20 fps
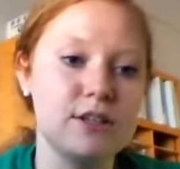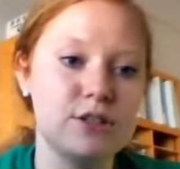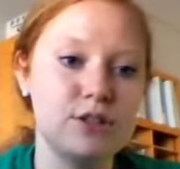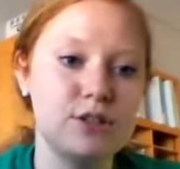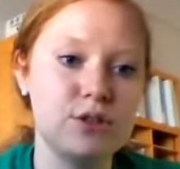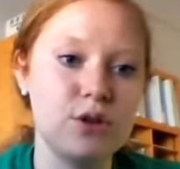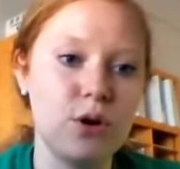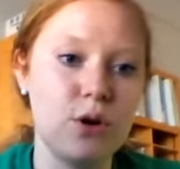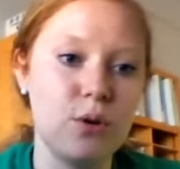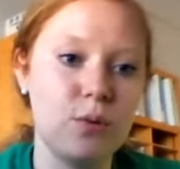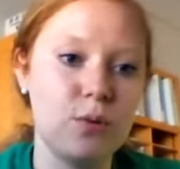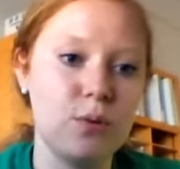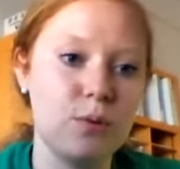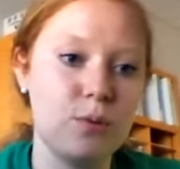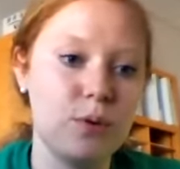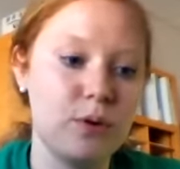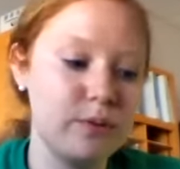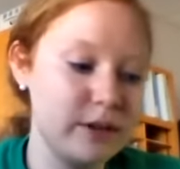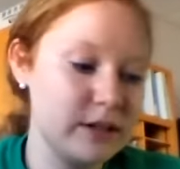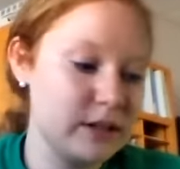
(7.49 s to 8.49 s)

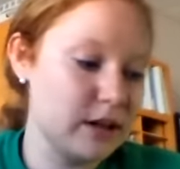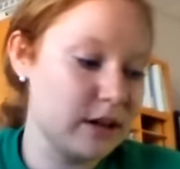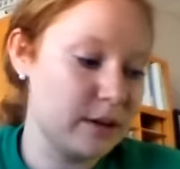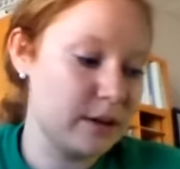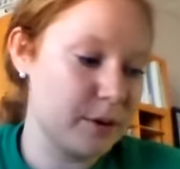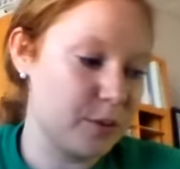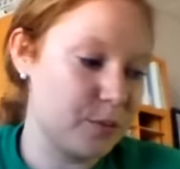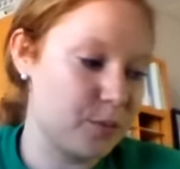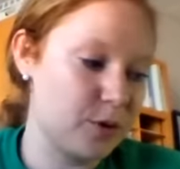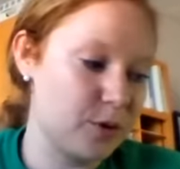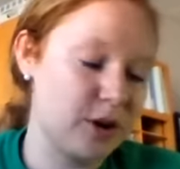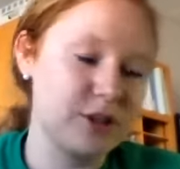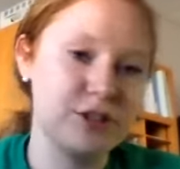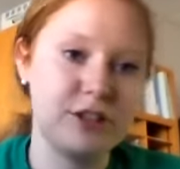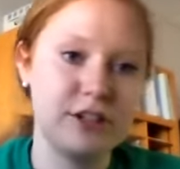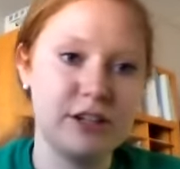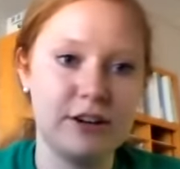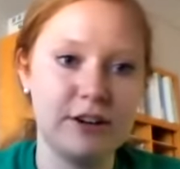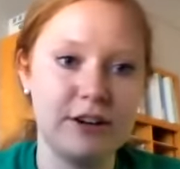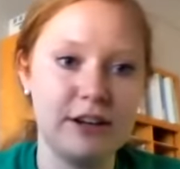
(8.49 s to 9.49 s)
So when we talk about
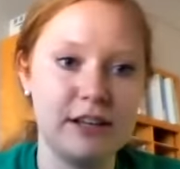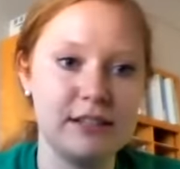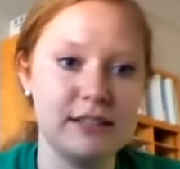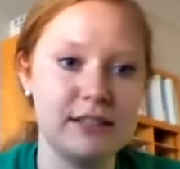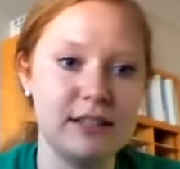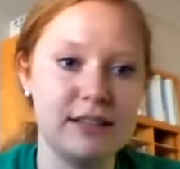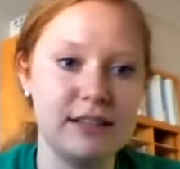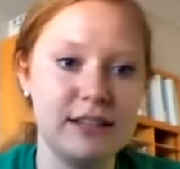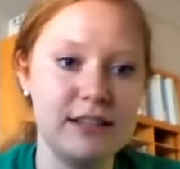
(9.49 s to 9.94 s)
project areas,